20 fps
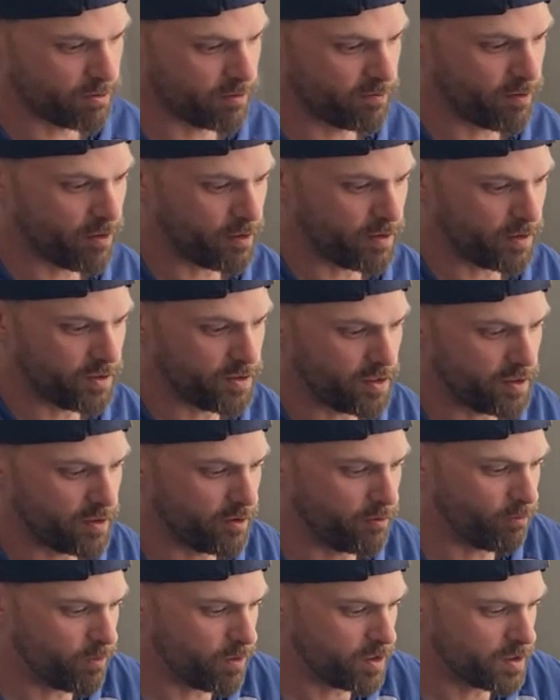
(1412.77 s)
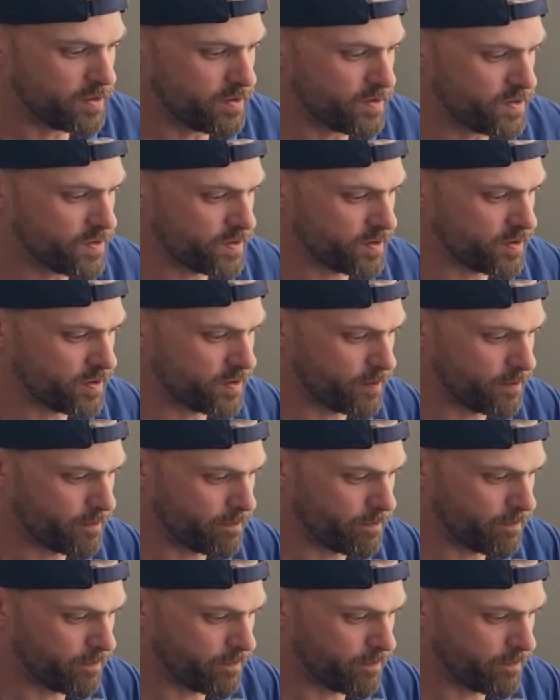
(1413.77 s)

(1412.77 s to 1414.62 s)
we've already done it once.